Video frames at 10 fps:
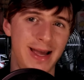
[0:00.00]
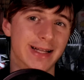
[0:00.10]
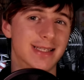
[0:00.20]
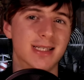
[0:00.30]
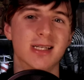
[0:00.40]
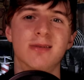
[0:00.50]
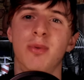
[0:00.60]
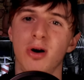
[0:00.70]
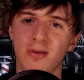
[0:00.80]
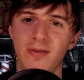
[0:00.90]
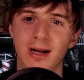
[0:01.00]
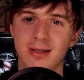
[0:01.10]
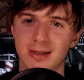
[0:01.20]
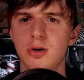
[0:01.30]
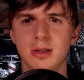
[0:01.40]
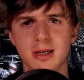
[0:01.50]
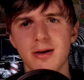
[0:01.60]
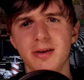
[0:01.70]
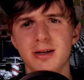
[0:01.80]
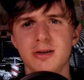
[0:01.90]
it's just perfect. You can
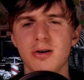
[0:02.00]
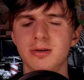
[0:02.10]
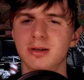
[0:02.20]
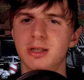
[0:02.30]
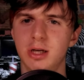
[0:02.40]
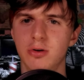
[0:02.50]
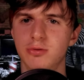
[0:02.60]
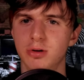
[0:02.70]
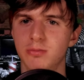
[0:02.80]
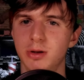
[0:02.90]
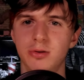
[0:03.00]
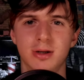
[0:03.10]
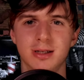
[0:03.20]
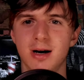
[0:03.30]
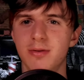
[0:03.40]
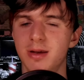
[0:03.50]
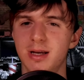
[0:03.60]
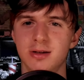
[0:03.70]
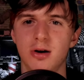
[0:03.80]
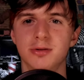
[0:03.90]
tell that he's talking to children, but you can tell that
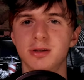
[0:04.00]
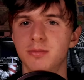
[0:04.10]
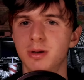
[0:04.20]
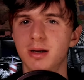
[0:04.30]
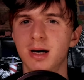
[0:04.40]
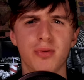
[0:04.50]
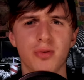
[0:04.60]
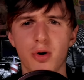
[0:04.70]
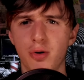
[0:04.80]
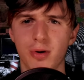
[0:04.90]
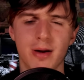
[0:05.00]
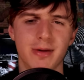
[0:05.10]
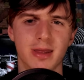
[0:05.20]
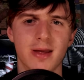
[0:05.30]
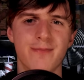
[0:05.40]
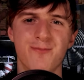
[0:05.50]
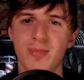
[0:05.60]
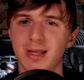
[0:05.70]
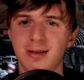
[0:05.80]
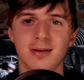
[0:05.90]
he's also been programming
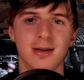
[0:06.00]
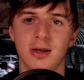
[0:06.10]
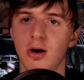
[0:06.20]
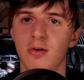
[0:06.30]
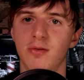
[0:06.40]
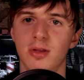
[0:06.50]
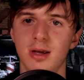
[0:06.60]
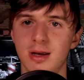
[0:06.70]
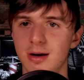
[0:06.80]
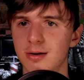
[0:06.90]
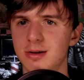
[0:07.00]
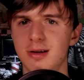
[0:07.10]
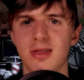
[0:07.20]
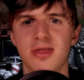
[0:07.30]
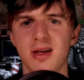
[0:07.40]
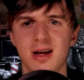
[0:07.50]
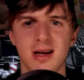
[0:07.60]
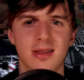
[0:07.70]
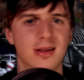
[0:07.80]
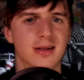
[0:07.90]
them mentally over the years to
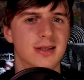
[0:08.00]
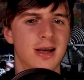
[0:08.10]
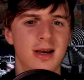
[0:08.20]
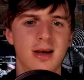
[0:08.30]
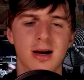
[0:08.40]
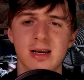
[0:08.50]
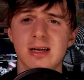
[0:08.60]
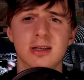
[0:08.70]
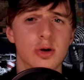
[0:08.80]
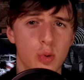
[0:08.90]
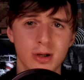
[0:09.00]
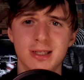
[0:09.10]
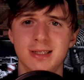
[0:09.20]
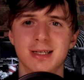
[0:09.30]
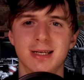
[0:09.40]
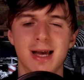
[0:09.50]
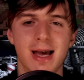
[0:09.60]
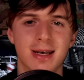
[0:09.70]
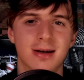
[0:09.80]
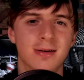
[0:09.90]
think in this, again, twisted
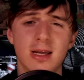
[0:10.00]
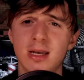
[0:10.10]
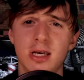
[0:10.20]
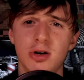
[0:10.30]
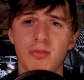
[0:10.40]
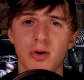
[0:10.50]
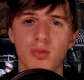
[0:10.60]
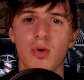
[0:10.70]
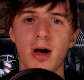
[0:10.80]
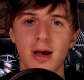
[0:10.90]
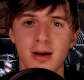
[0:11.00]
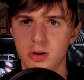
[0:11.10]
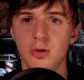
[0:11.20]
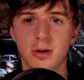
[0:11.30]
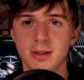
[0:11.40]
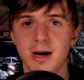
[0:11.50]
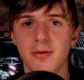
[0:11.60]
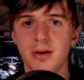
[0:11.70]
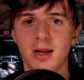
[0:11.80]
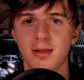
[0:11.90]
and inhuman way. You can tell
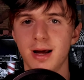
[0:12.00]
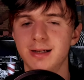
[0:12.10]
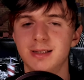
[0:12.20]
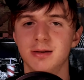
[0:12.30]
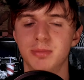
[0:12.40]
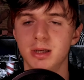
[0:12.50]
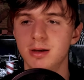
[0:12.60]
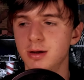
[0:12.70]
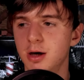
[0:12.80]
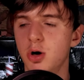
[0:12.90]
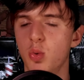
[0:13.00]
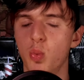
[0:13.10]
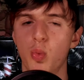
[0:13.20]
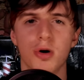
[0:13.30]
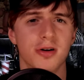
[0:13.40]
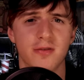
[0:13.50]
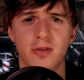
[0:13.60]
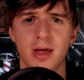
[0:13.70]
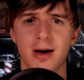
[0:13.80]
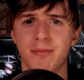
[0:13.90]
that he likes to be one of
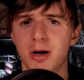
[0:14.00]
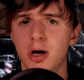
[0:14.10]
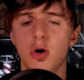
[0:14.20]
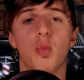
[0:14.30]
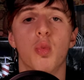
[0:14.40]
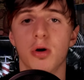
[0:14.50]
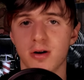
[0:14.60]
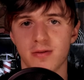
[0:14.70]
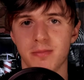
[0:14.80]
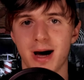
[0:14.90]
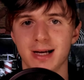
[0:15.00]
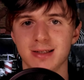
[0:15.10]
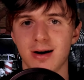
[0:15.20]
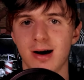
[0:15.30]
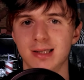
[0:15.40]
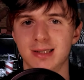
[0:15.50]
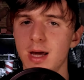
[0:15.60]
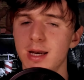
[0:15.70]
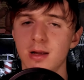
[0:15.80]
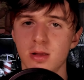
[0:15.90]
them, one of the mascots,
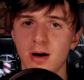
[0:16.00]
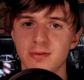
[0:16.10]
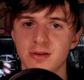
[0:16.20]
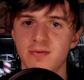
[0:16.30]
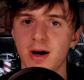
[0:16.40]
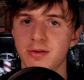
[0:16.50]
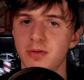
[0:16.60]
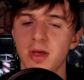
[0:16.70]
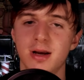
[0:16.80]
and he loves the fact that they